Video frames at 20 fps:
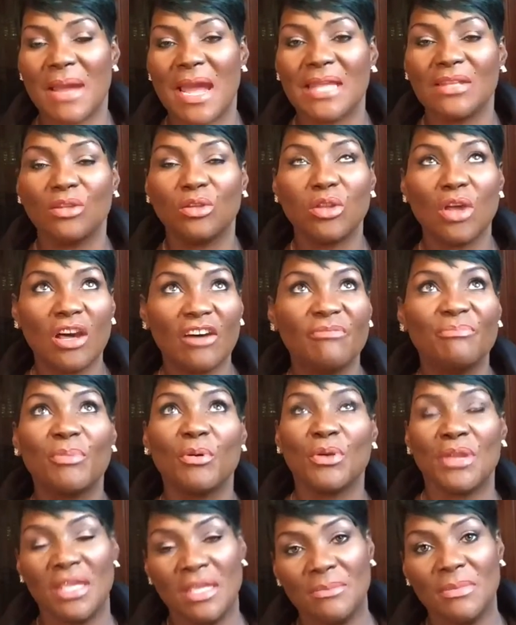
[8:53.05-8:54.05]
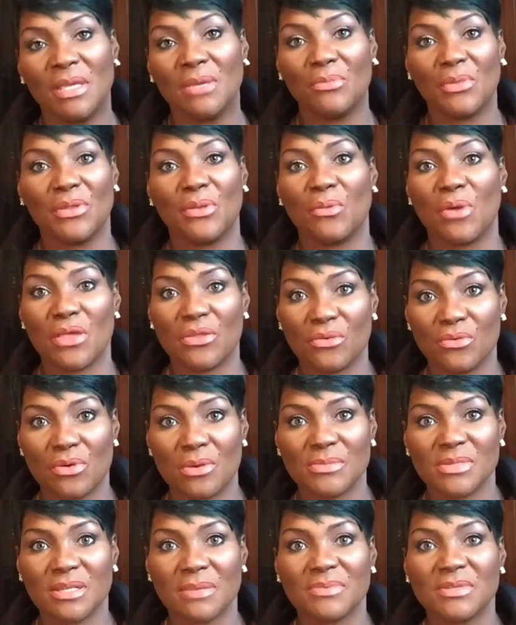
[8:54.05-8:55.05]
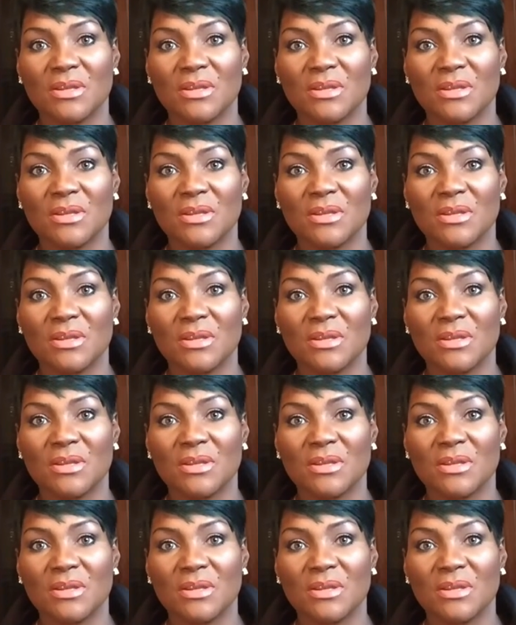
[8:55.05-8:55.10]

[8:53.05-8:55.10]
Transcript: I love bohemian when the weather warms up.